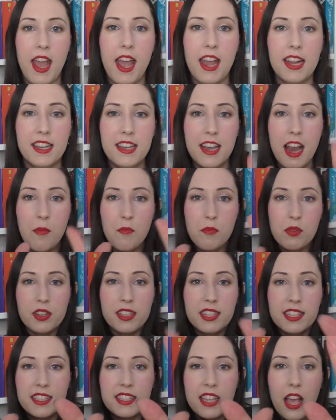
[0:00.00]
At number
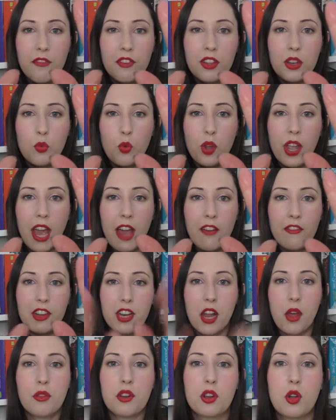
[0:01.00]
7, we have
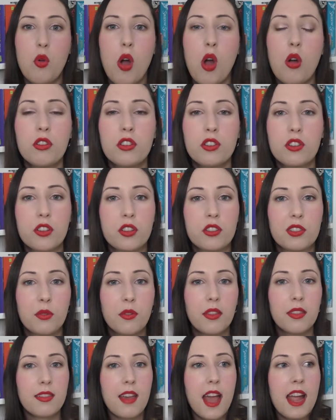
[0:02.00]
another quote, "To
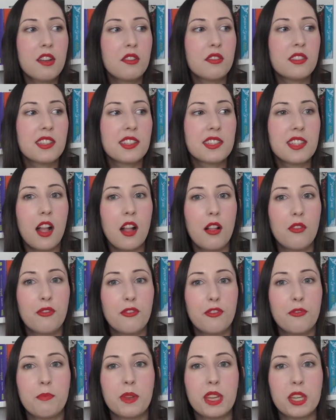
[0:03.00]
thine own
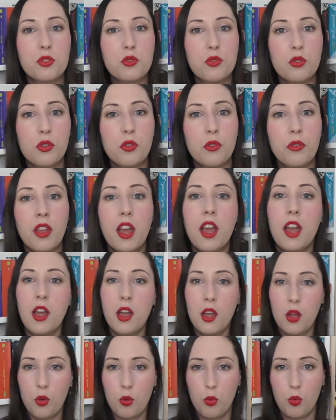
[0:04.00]
self be true,"
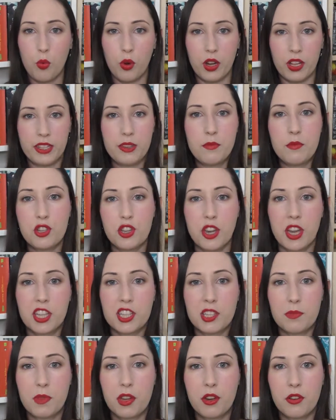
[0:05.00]
William
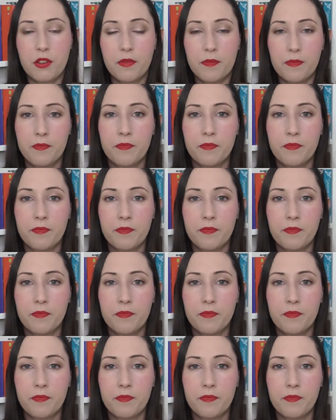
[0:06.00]
Shakespeare.